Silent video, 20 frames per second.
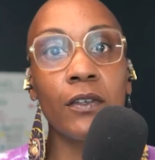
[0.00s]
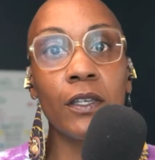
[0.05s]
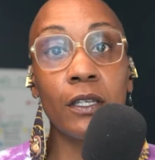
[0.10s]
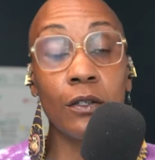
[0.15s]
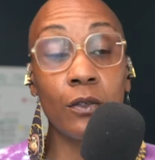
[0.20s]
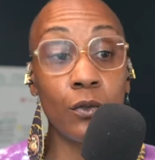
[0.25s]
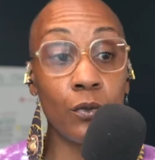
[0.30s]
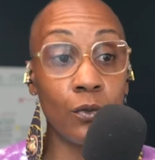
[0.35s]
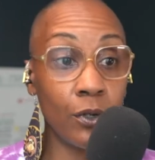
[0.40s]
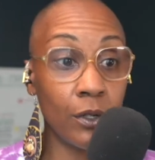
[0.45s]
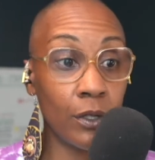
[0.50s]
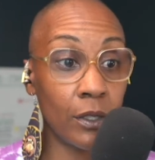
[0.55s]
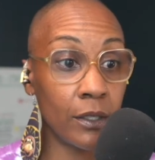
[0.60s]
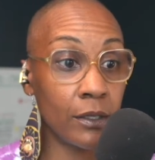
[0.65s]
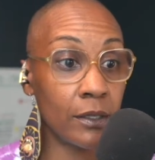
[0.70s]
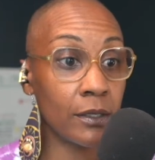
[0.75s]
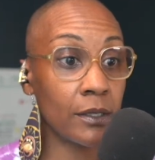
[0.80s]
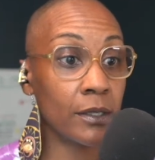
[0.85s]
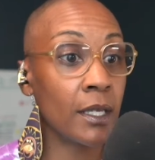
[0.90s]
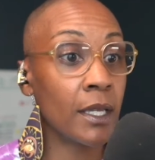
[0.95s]
in New
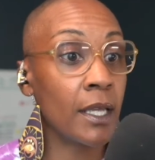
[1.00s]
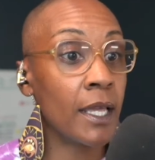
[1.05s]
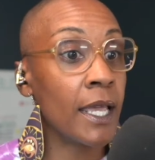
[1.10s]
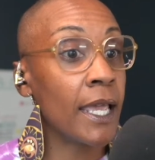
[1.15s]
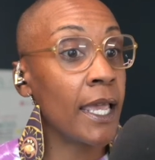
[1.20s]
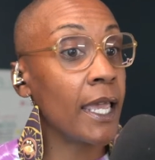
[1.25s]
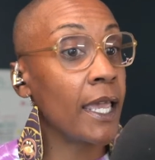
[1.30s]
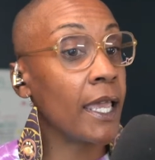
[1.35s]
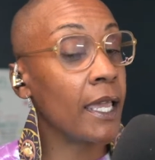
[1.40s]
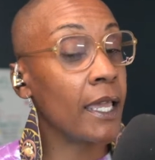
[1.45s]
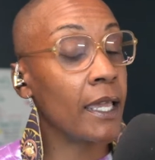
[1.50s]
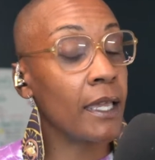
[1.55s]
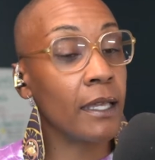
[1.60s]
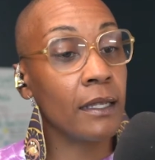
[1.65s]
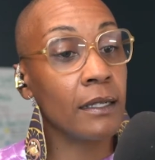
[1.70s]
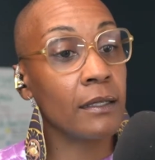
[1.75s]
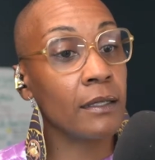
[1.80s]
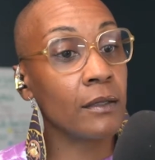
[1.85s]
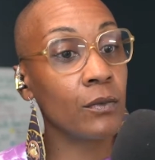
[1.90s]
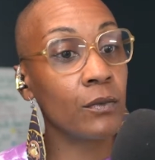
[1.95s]
Orleans
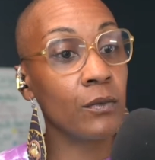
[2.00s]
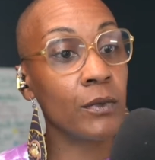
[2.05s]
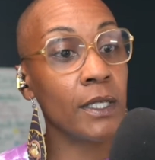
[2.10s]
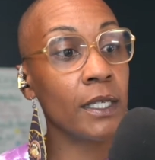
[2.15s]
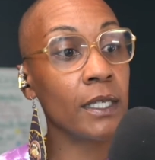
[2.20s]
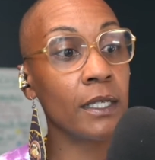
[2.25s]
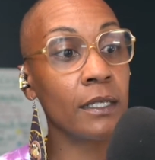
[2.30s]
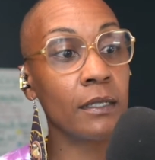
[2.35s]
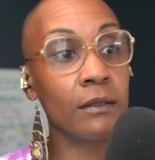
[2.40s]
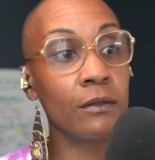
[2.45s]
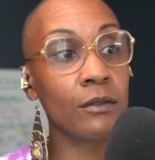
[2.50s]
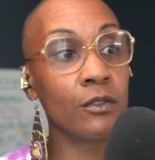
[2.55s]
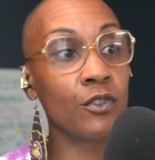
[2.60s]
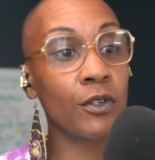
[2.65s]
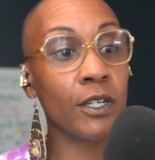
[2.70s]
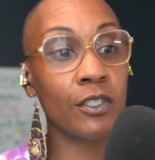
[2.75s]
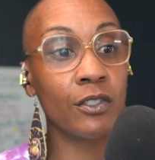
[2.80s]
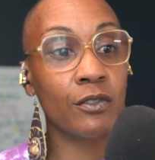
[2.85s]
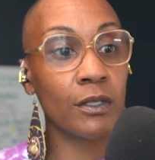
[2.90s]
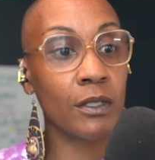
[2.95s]
and we get
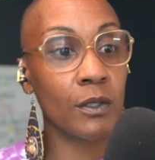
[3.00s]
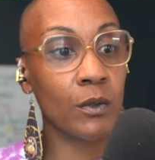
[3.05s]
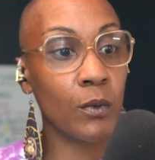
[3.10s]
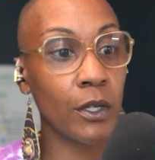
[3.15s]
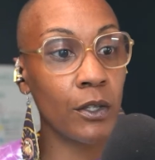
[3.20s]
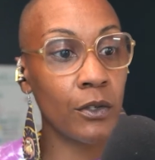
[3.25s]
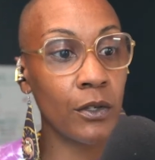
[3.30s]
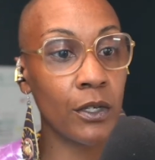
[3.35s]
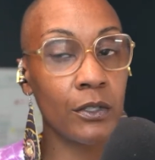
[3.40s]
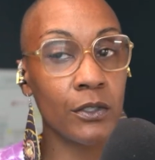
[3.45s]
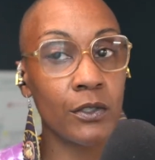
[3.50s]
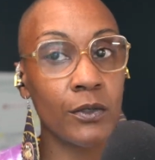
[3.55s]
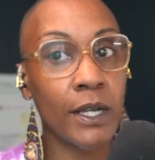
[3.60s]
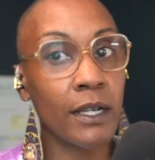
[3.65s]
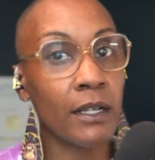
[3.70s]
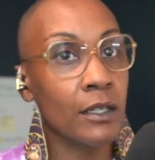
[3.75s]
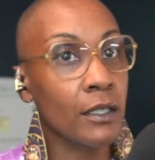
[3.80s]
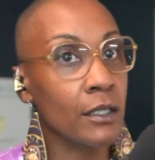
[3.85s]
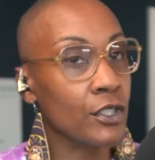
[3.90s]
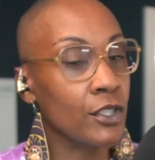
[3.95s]
treacherous weather here, so I
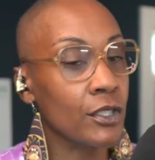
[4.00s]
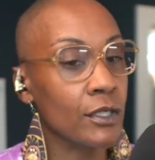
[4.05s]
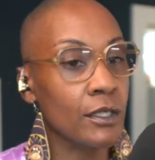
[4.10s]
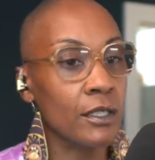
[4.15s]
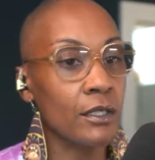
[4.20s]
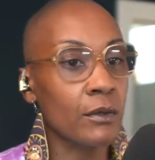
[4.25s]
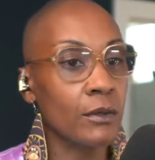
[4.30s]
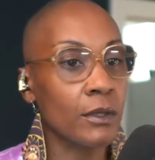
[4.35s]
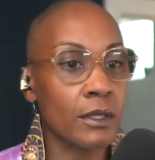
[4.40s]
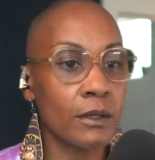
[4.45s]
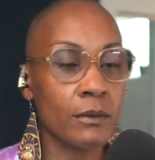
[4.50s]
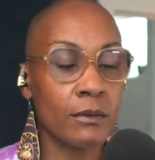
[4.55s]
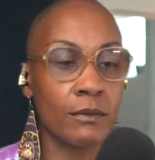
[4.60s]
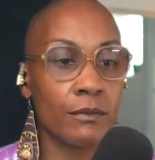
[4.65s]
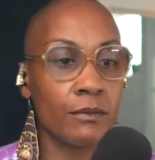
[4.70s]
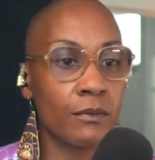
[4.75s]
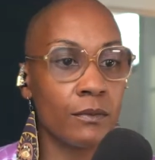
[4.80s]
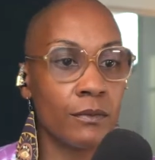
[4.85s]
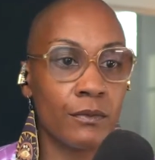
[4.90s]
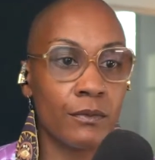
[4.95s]
couldn't just deal with
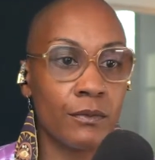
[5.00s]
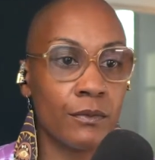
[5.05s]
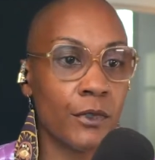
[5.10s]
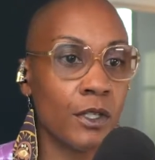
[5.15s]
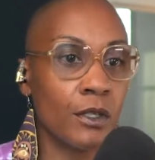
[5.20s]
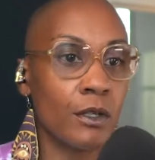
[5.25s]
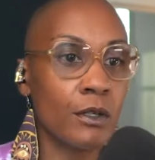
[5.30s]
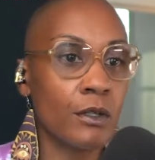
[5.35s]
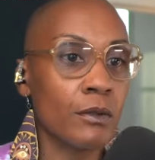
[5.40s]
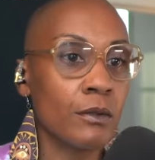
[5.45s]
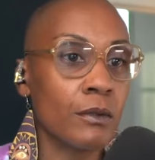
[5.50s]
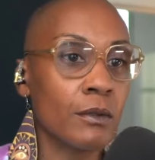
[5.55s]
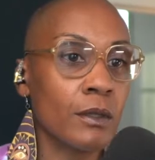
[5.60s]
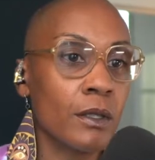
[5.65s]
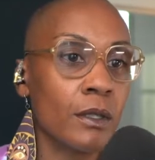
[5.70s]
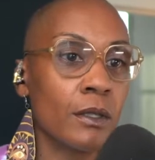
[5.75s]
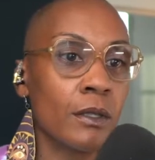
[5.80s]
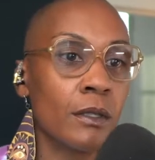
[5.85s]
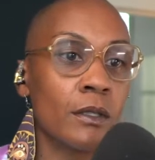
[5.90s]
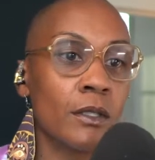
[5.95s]
some,
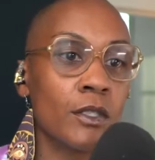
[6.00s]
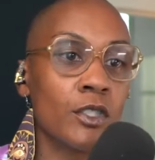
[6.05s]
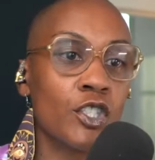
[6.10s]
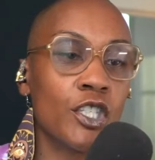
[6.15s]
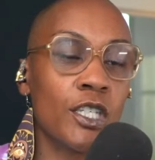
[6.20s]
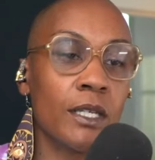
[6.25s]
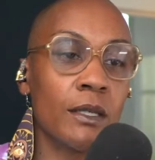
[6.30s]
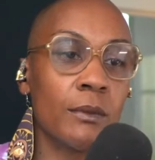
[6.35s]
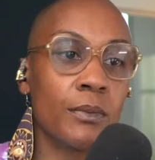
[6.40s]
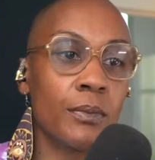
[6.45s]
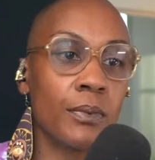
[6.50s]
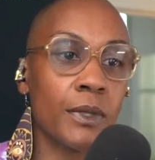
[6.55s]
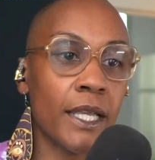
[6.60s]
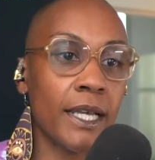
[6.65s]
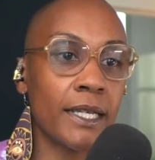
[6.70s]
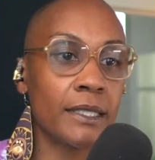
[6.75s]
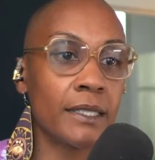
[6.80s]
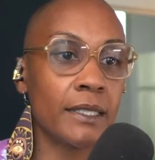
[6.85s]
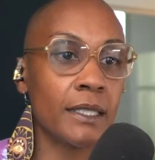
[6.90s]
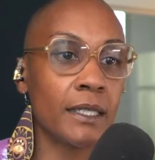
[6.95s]
cheap
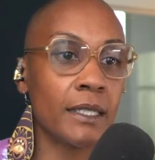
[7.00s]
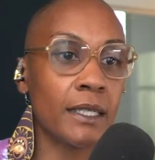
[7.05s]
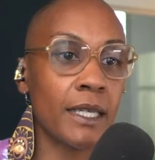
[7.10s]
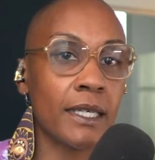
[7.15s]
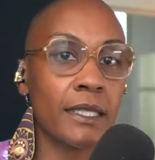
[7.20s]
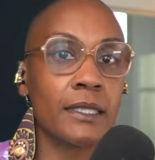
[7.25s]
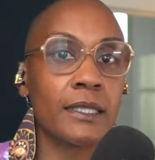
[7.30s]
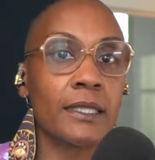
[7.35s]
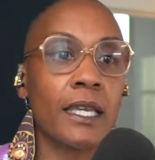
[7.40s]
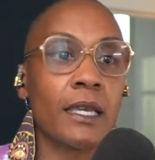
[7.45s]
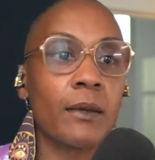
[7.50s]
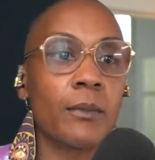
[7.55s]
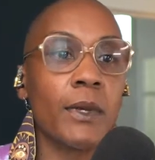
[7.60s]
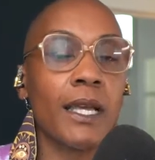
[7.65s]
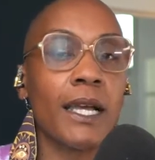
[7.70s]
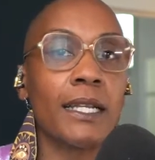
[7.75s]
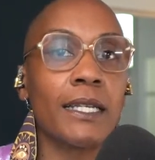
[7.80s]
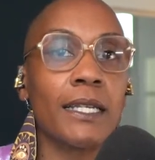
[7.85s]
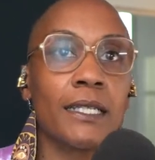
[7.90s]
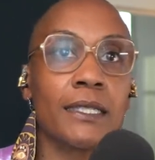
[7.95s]
plastic
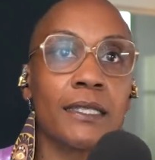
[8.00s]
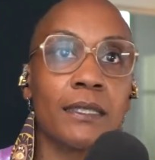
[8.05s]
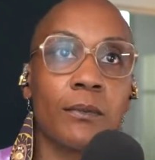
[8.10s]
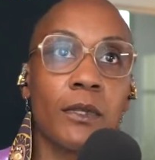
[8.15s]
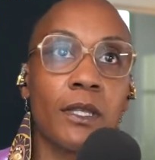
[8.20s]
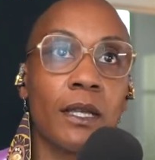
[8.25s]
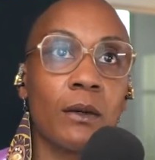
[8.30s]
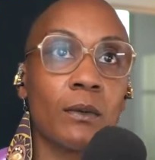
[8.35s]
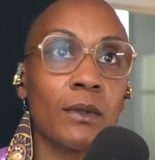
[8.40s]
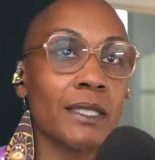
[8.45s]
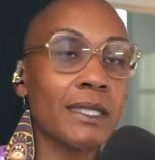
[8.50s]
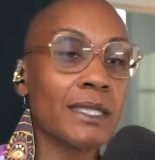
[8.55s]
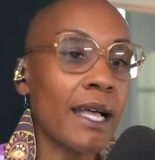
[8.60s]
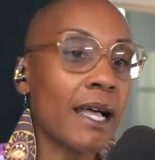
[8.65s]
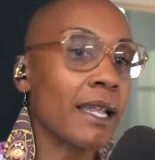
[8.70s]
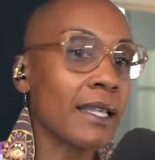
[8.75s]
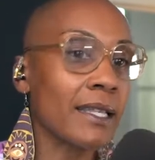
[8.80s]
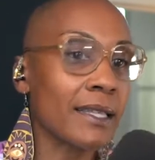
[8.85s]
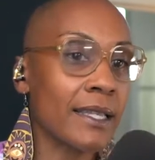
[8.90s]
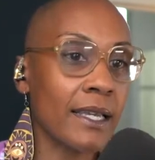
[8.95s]
landscaping. I needed something that was
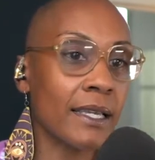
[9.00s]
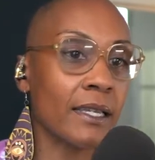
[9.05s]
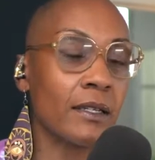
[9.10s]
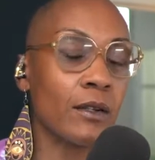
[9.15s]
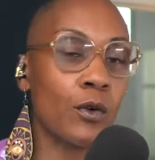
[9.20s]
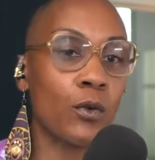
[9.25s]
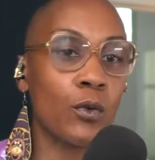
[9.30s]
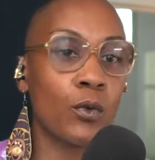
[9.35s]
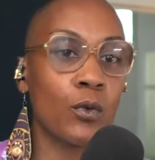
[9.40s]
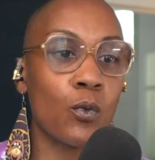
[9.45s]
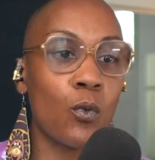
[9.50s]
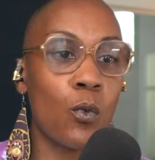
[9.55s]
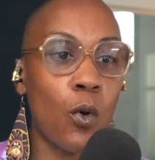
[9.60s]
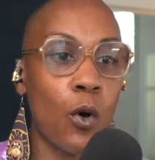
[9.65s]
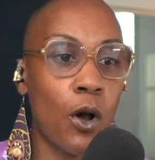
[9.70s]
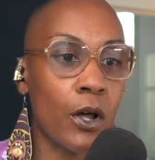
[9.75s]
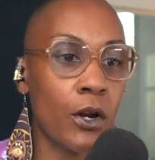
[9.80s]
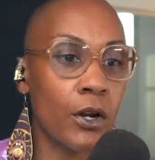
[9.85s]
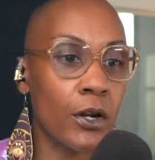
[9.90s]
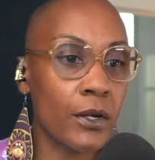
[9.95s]
solid, that could hold
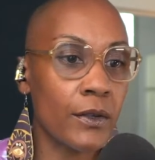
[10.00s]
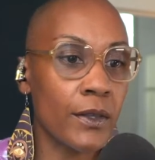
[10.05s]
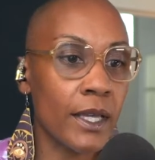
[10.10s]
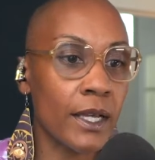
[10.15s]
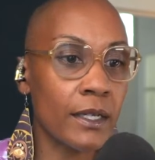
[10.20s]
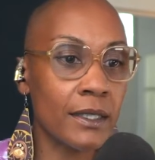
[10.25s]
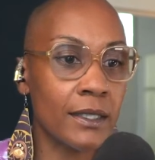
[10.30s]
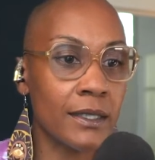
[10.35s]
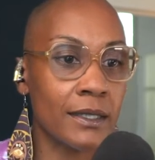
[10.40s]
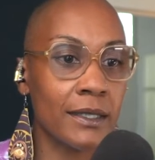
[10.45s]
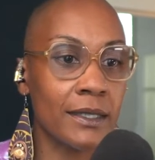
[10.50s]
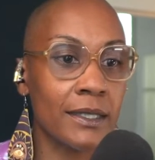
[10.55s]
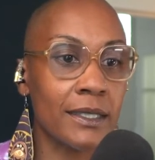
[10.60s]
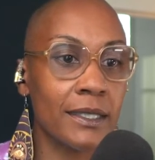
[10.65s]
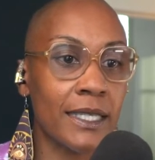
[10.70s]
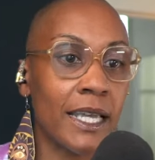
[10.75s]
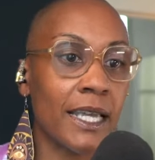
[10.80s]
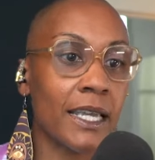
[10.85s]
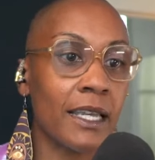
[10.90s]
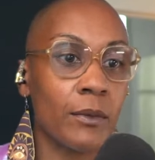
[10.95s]
water, that could
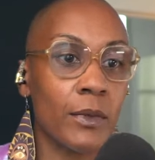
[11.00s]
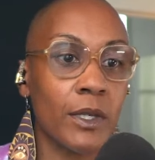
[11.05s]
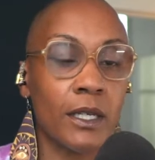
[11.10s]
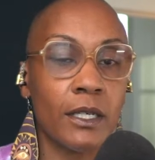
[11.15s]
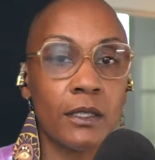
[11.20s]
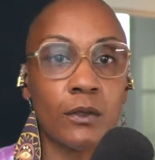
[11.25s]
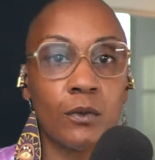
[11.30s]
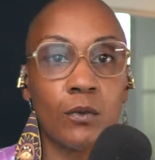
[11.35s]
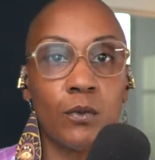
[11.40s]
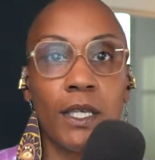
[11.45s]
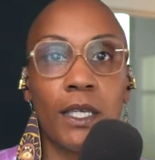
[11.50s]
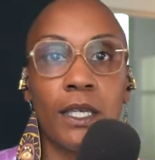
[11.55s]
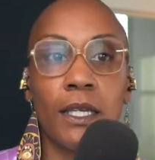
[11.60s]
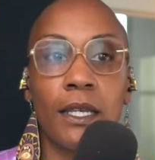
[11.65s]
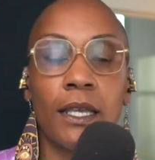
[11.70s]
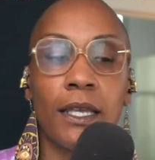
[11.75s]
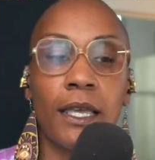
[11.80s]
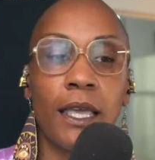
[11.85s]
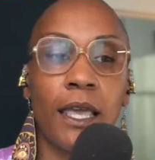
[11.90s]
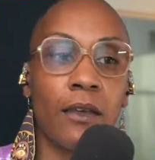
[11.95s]
sustain, because we get
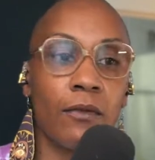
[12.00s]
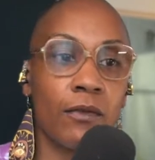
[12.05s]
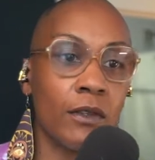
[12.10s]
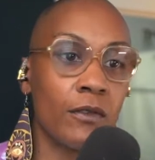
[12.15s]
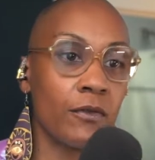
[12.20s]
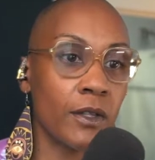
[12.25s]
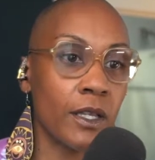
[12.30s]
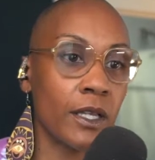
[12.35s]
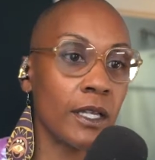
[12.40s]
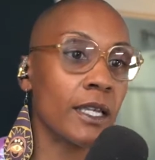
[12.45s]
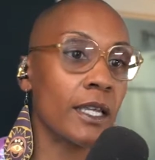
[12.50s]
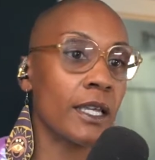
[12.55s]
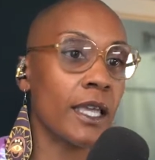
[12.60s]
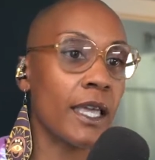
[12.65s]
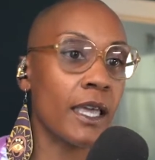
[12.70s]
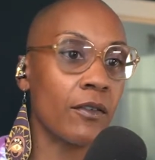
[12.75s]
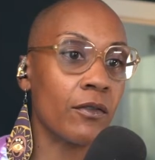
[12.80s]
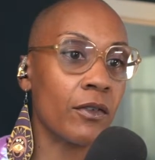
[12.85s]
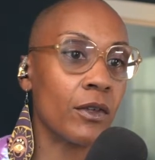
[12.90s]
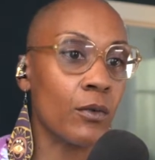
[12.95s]
heavy flooding,
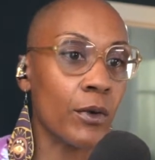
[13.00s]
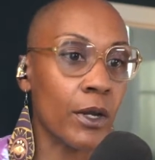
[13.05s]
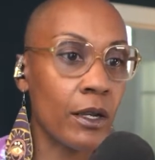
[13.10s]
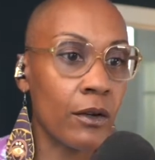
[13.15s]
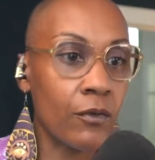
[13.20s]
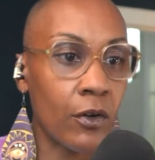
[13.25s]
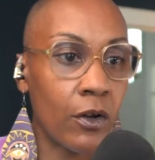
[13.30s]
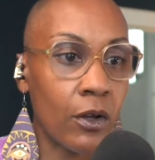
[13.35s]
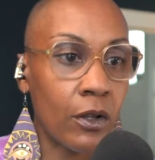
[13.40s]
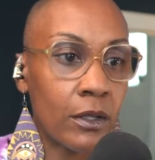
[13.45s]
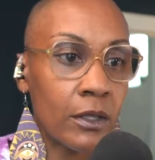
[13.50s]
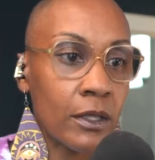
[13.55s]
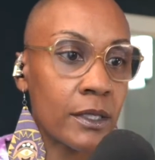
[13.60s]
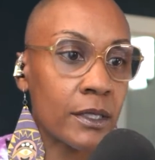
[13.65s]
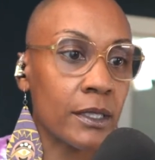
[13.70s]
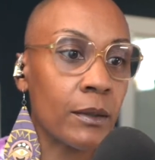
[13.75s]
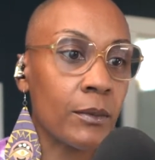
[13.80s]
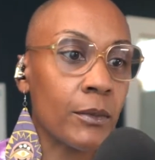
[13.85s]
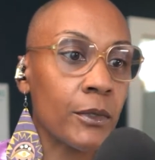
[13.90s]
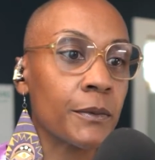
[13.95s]
heavy rainfall in the
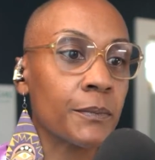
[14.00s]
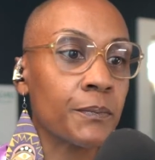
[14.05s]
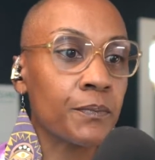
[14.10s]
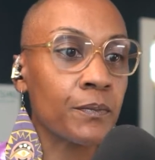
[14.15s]
summer.